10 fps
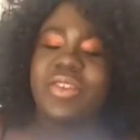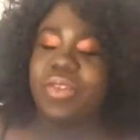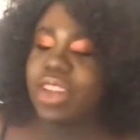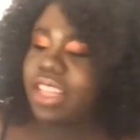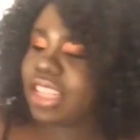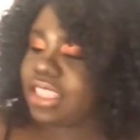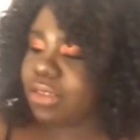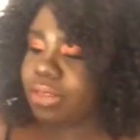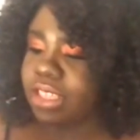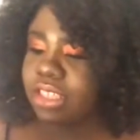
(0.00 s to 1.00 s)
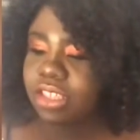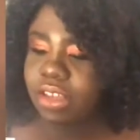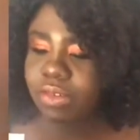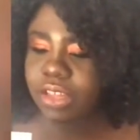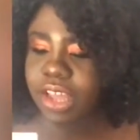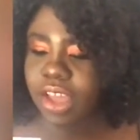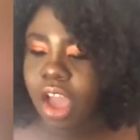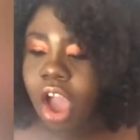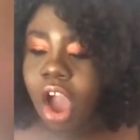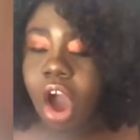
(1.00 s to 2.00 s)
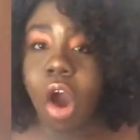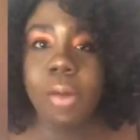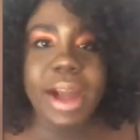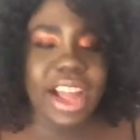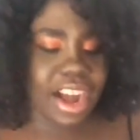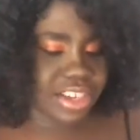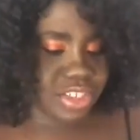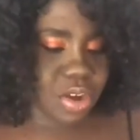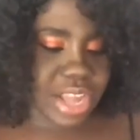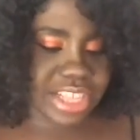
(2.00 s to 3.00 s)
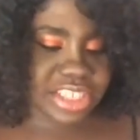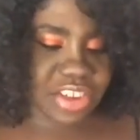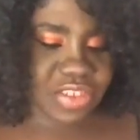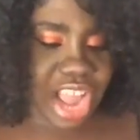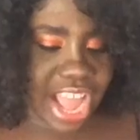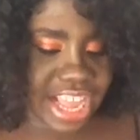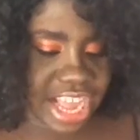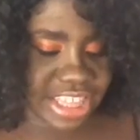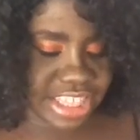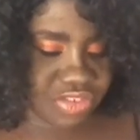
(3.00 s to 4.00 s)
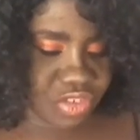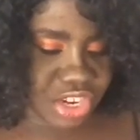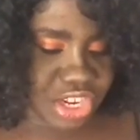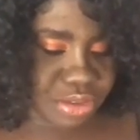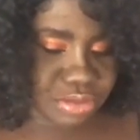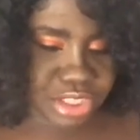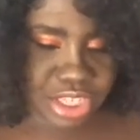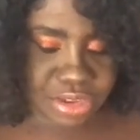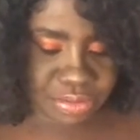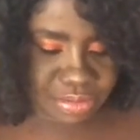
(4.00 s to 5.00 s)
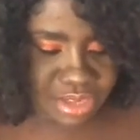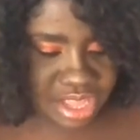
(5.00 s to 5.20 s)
Jeffrey. Let's see what this is. Hold on. Oh my gosh. Okay, Jeffrey, I got this for you too.